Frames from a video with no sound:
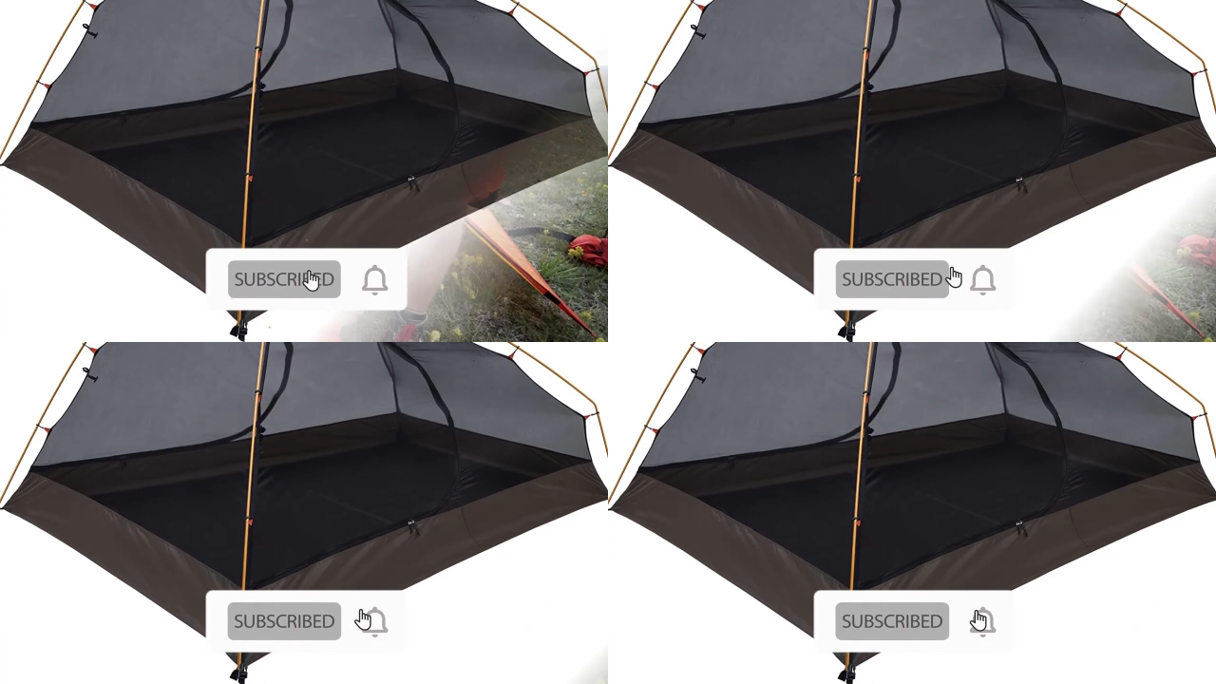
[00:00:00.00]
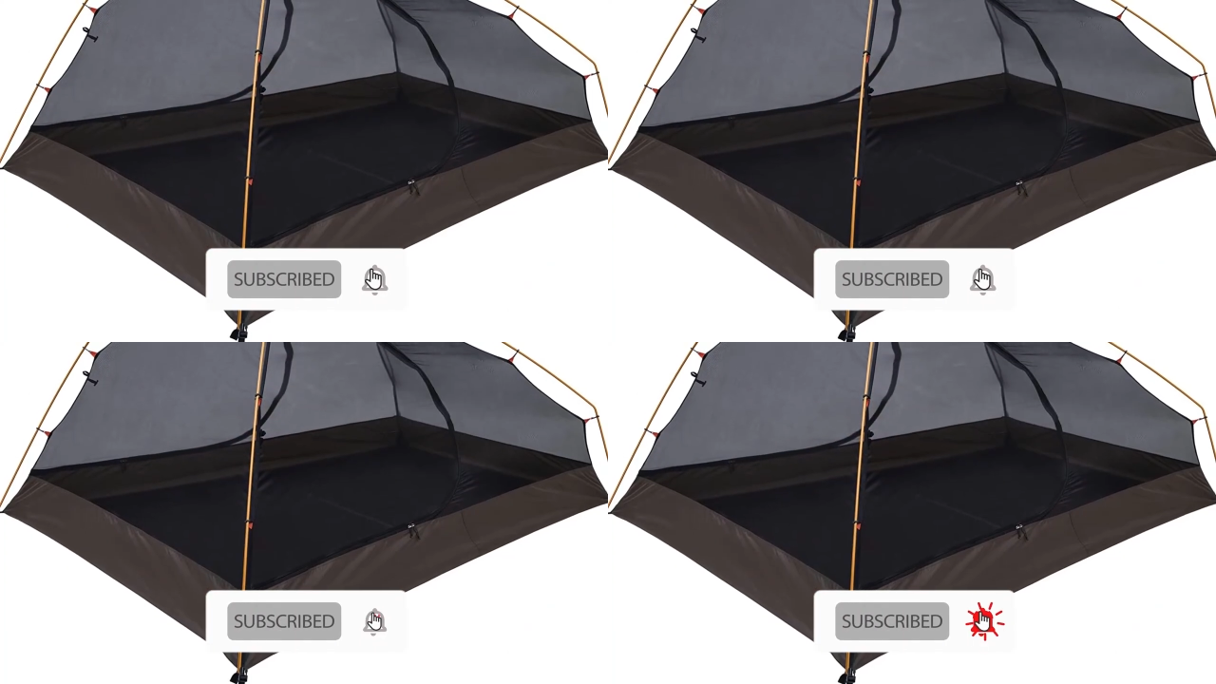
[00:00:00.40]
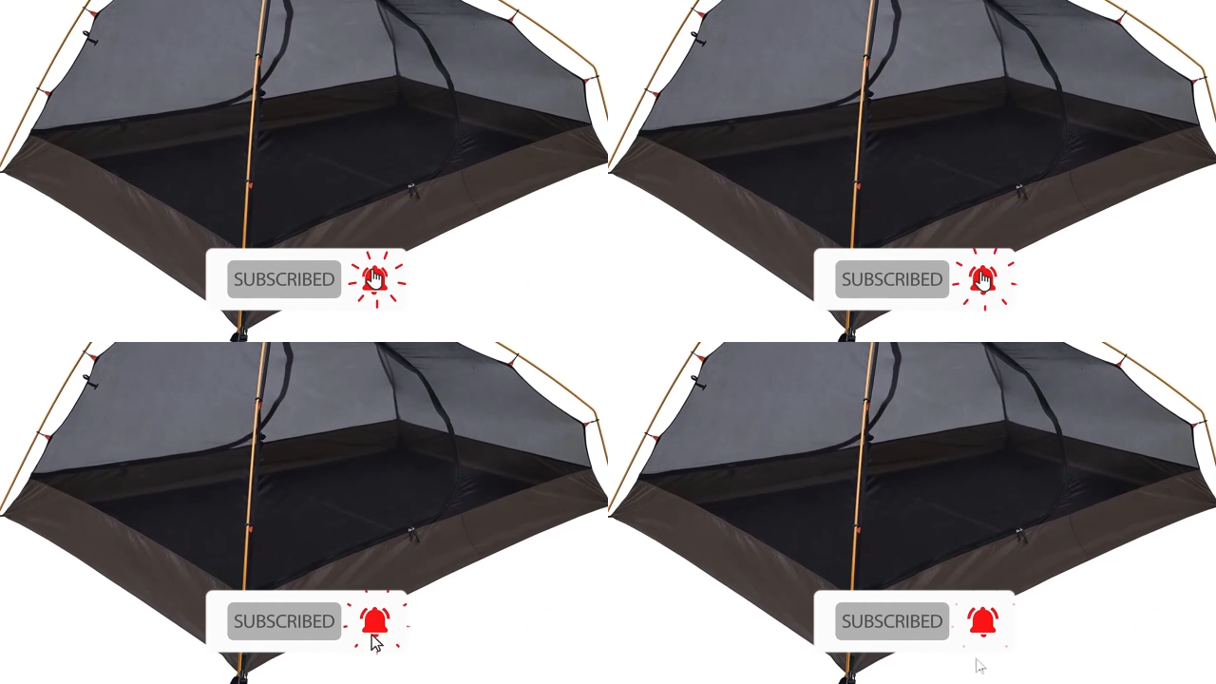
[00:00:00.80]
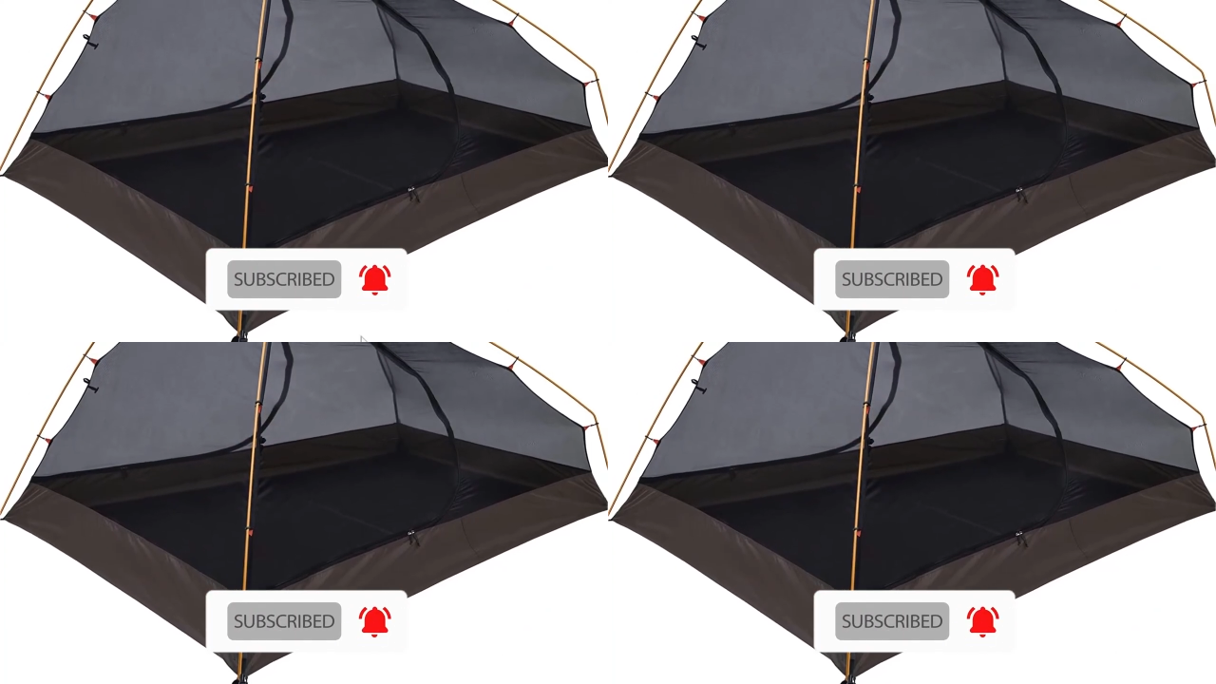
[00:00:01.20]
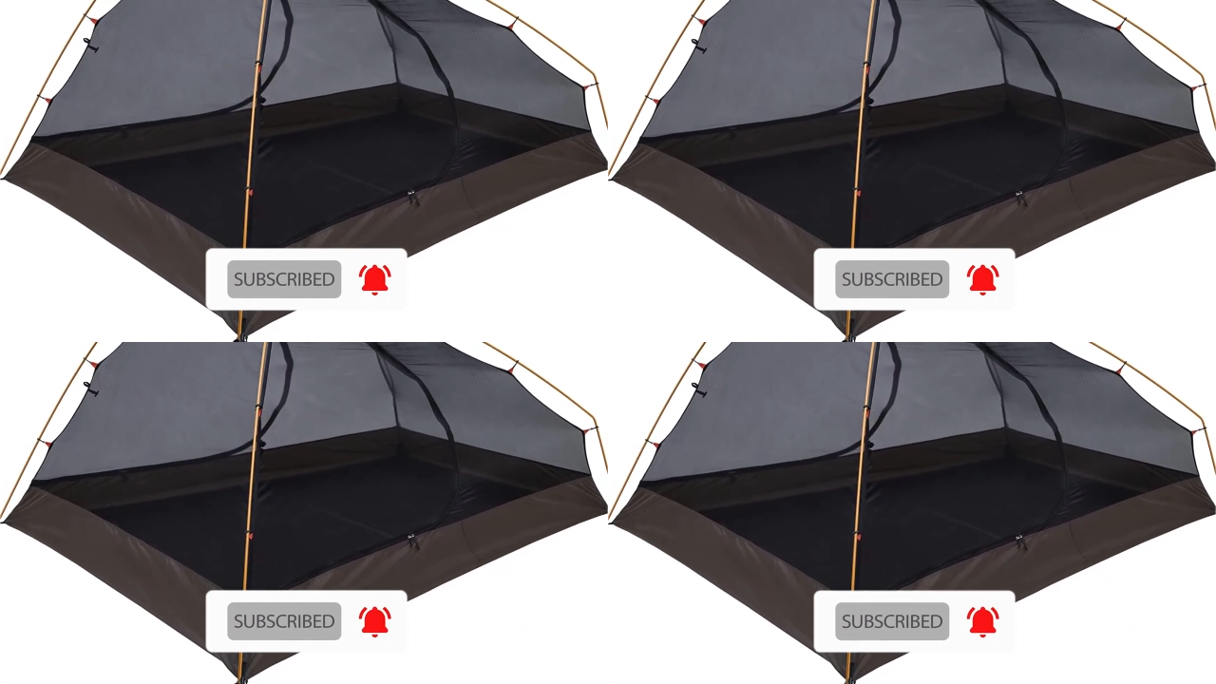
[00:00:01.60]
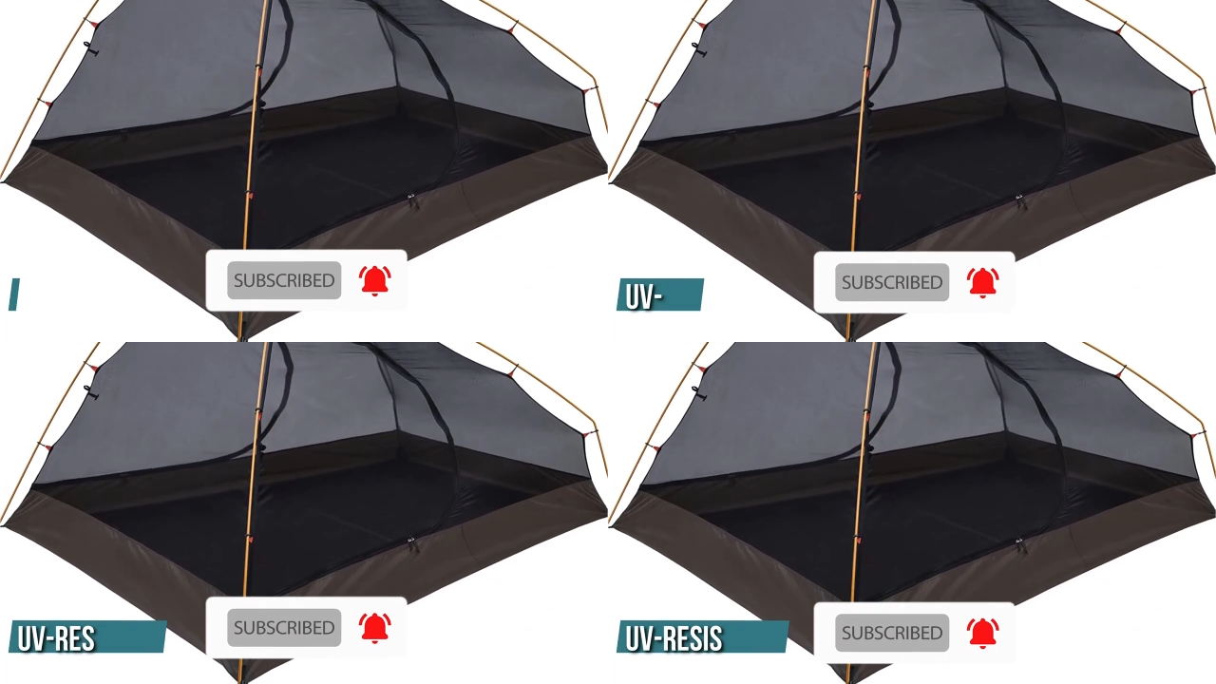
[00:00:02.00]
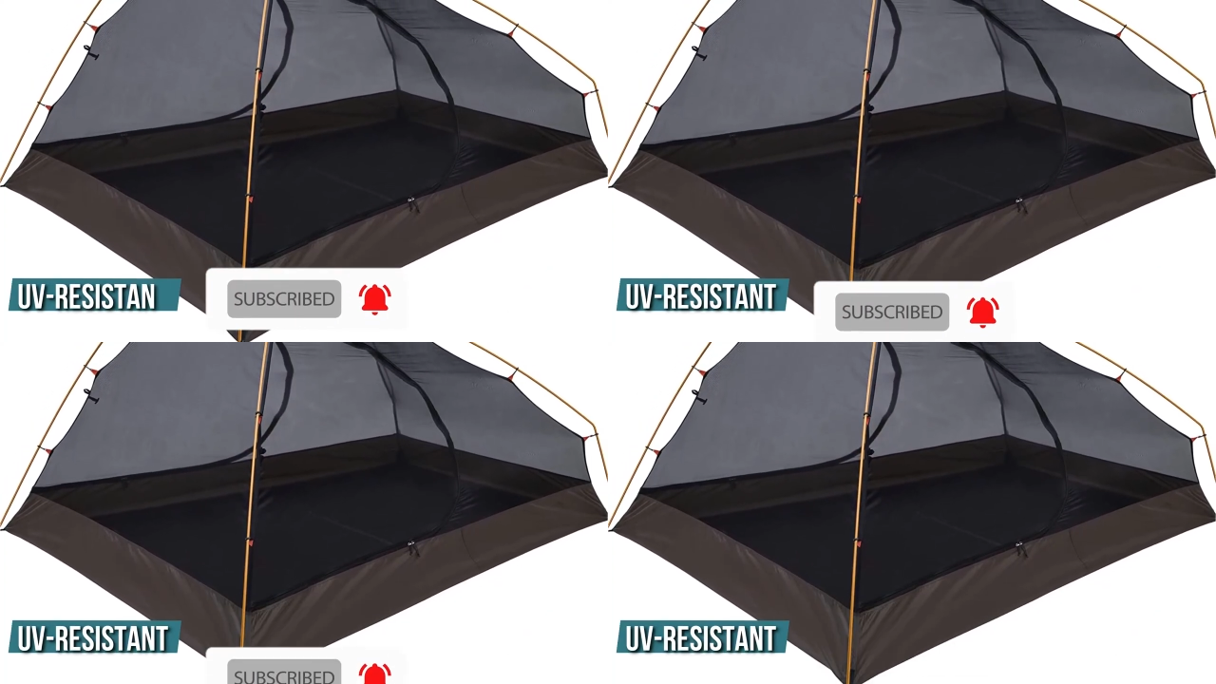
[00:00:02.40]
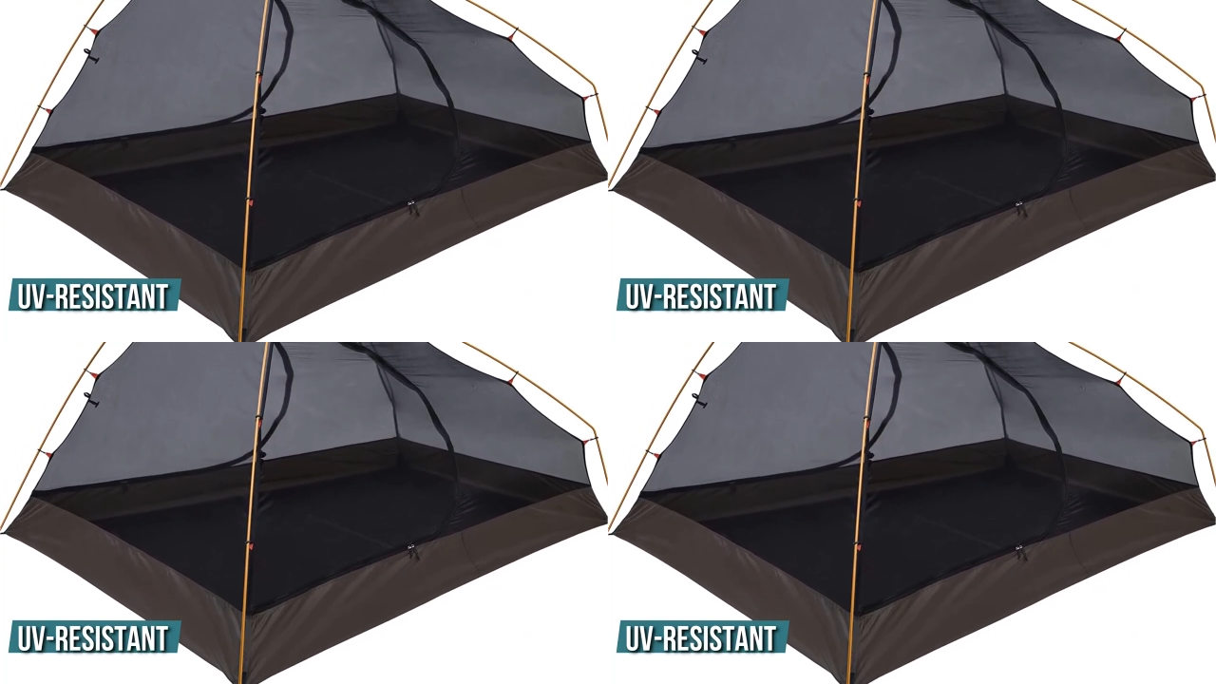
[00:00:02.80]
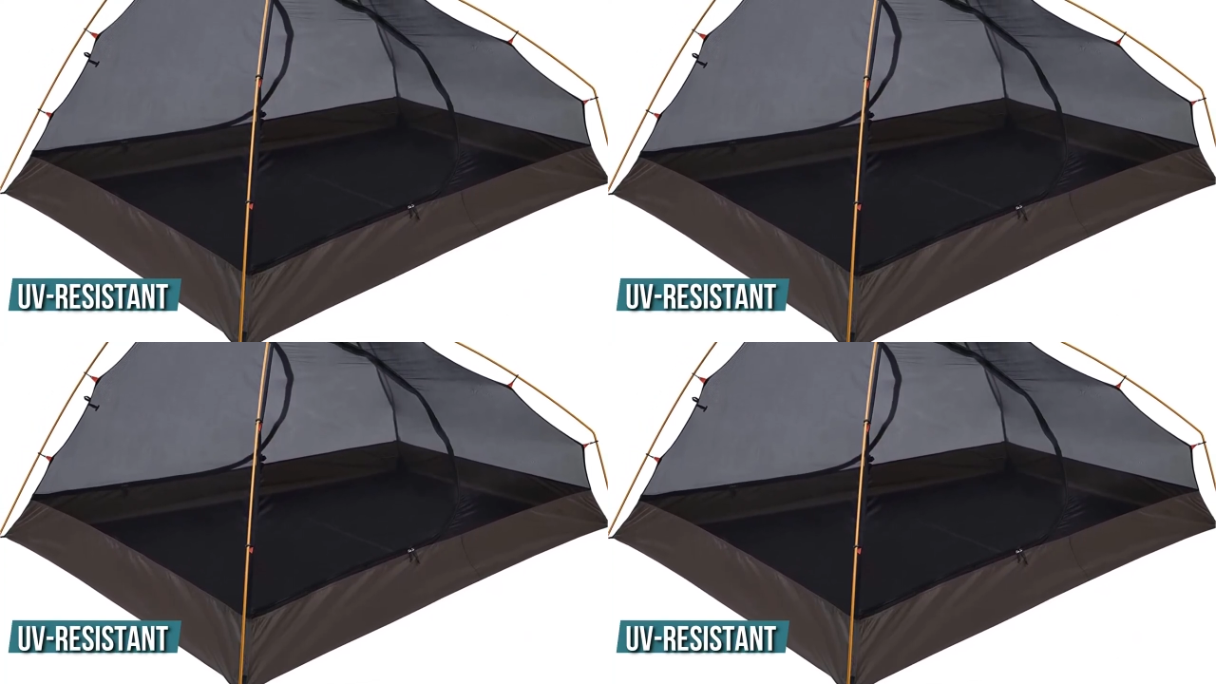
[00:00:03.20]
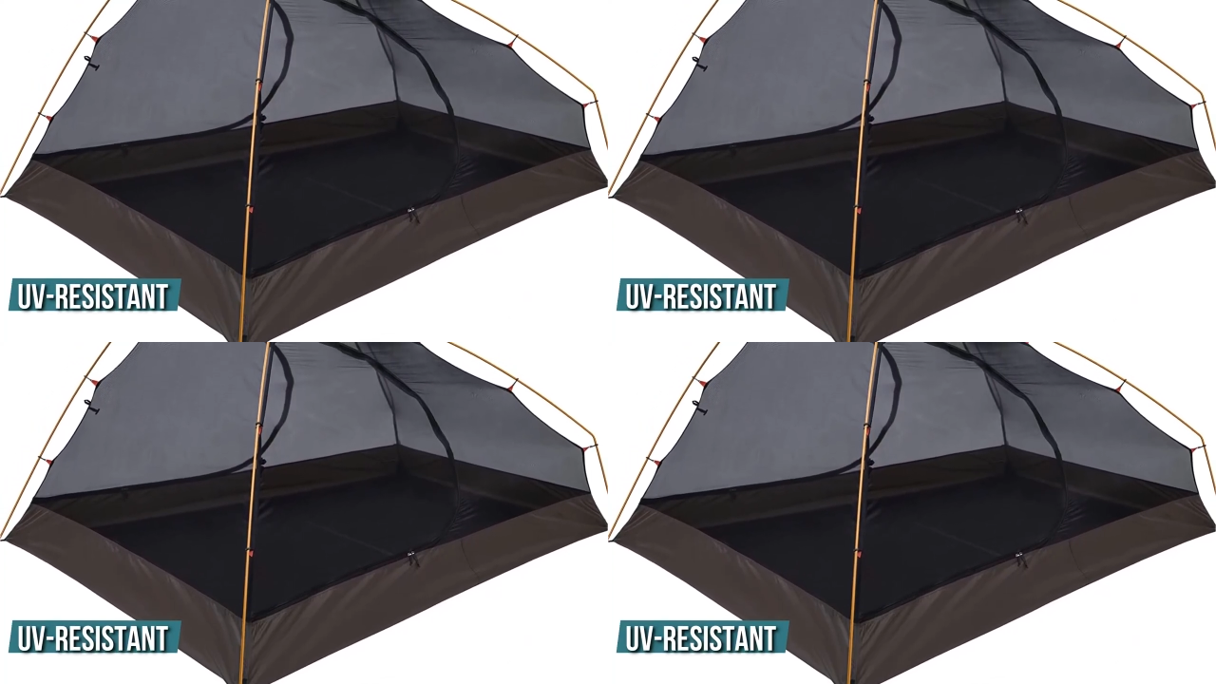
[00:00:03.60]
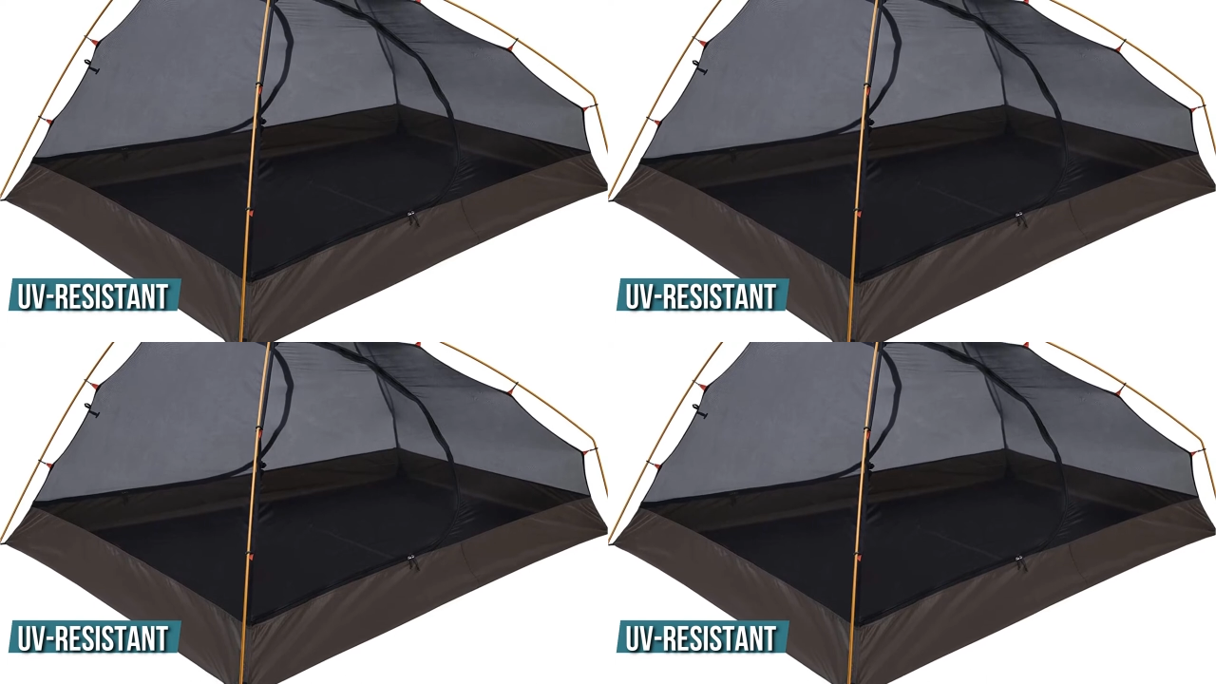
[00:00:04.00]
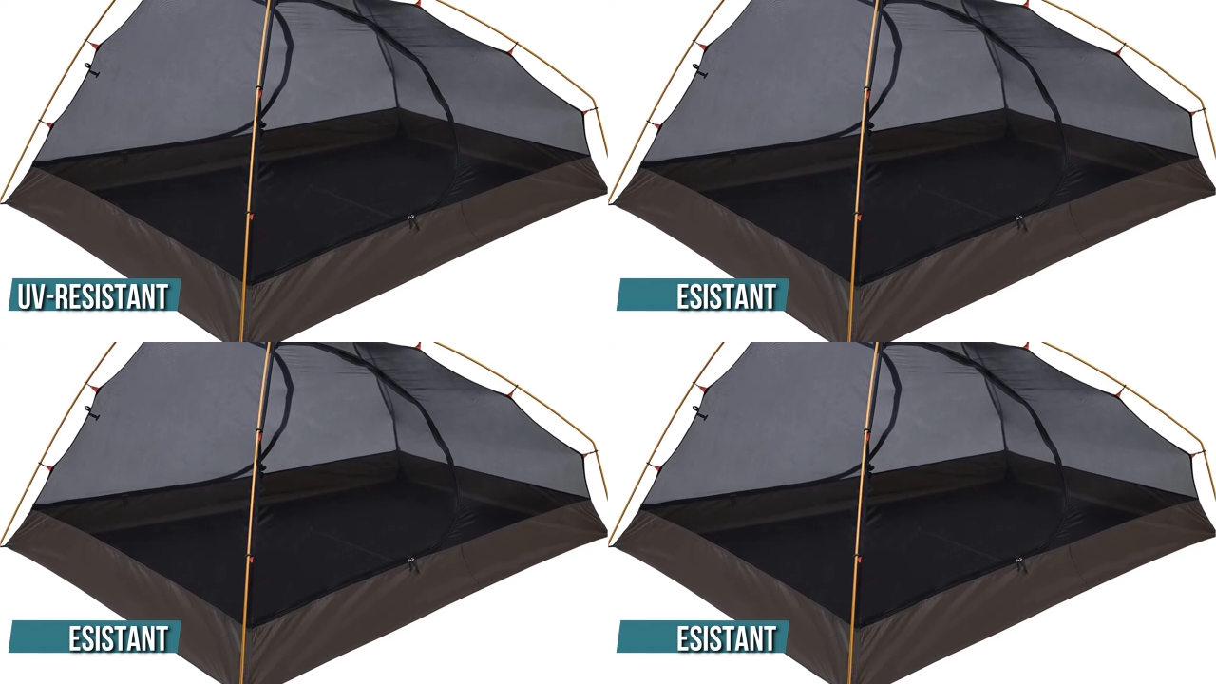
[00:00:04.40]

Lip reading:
Nobody's mouth can be seen.